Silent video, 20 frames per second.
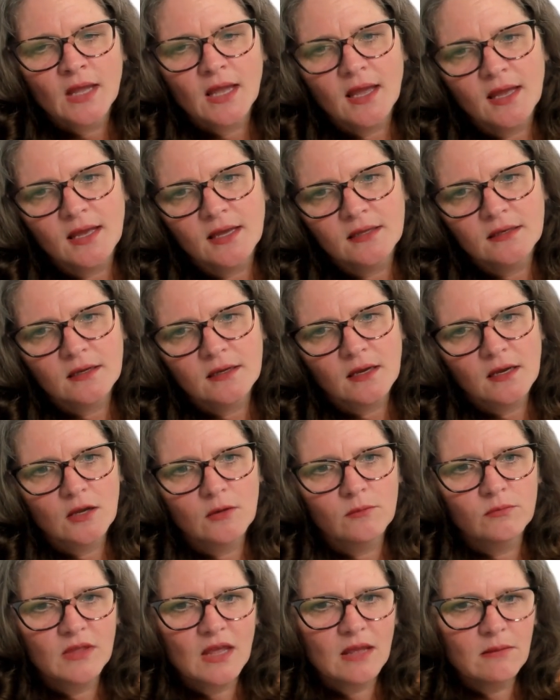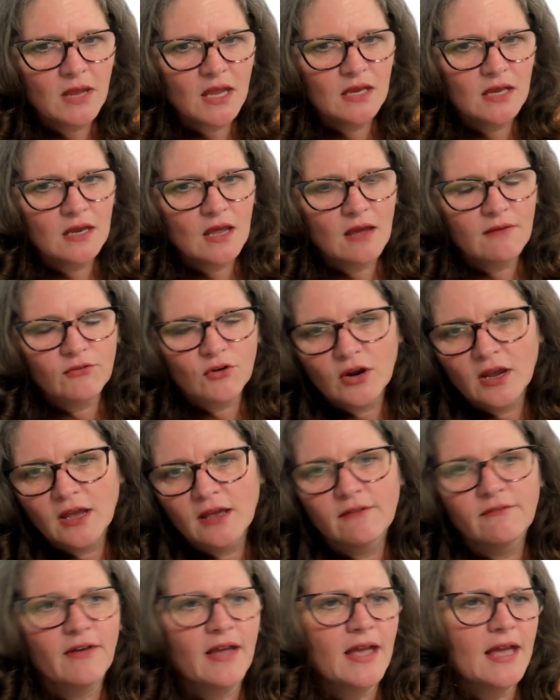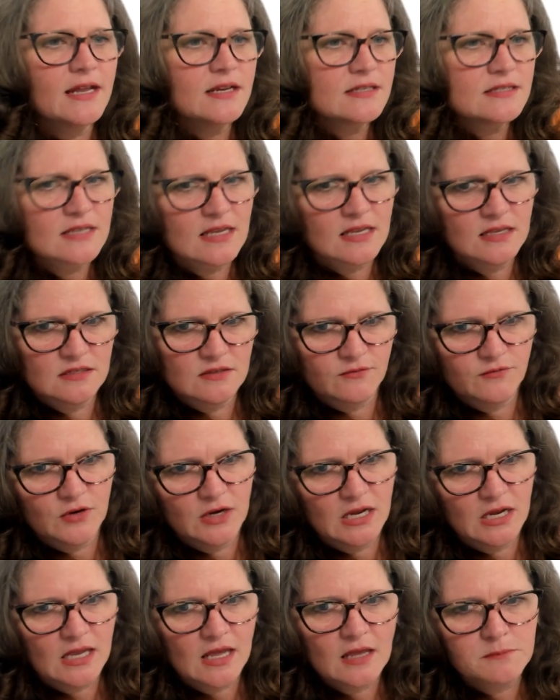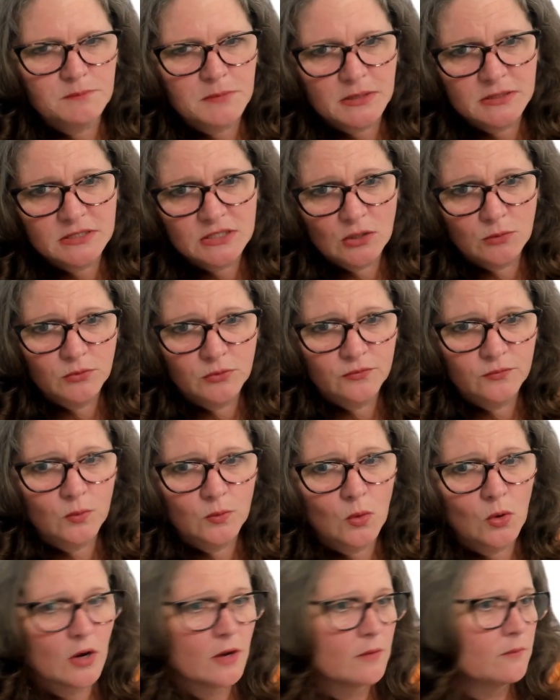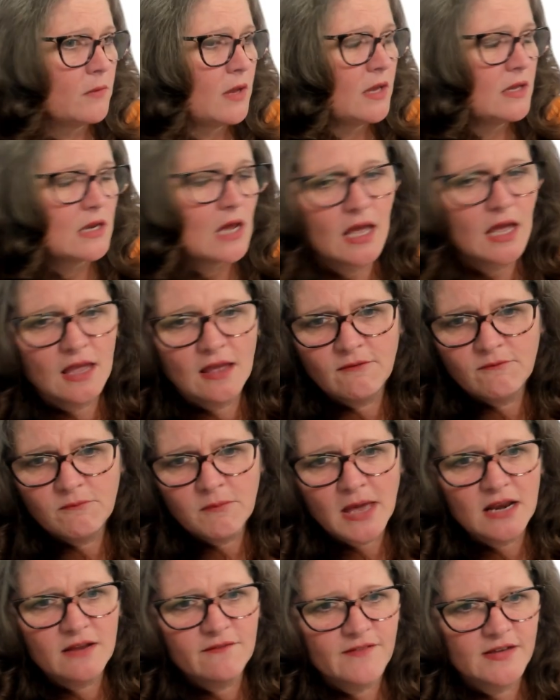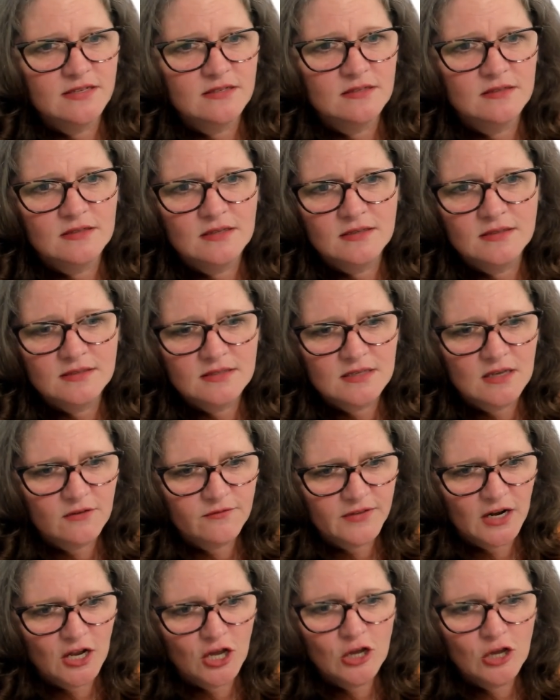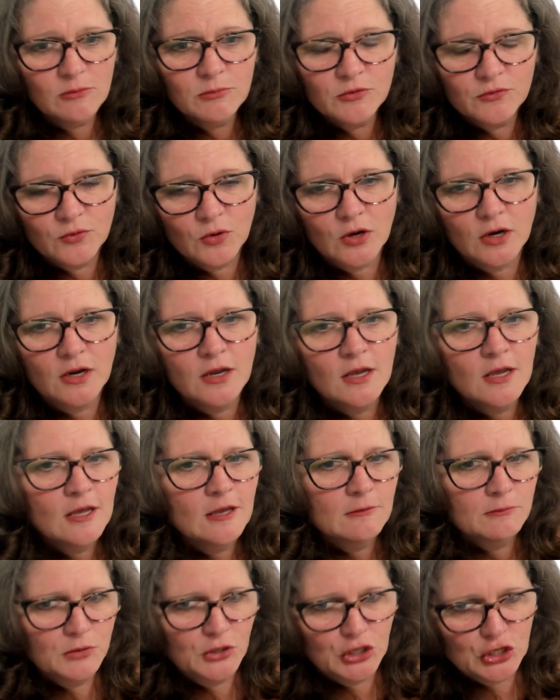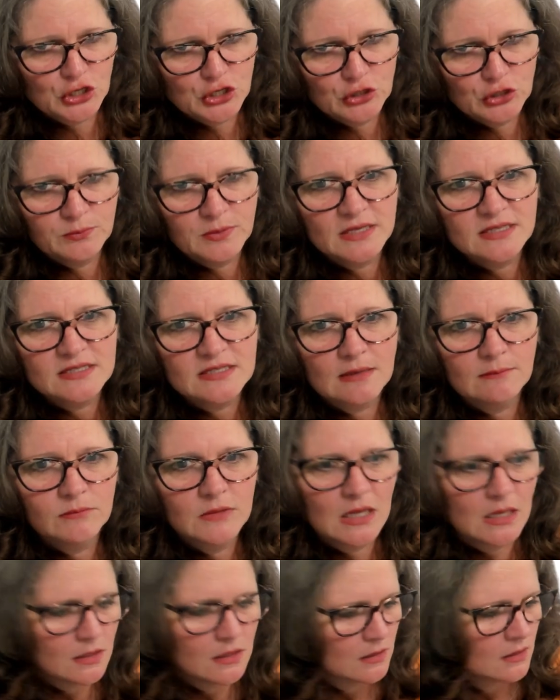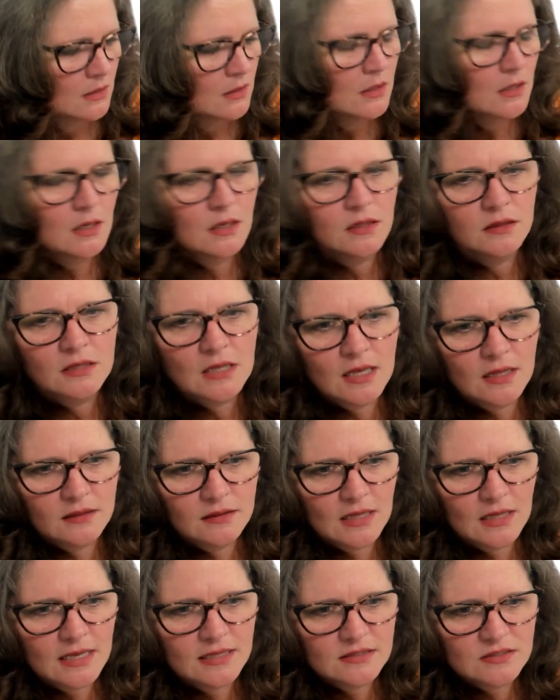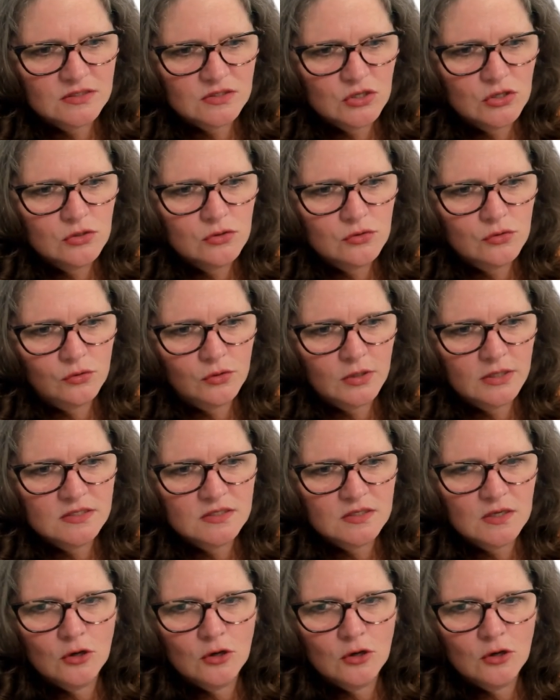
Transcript: And they may never have had a schizophrenic episode before. It may not have manifested itself at all before, but it could be something that's new. And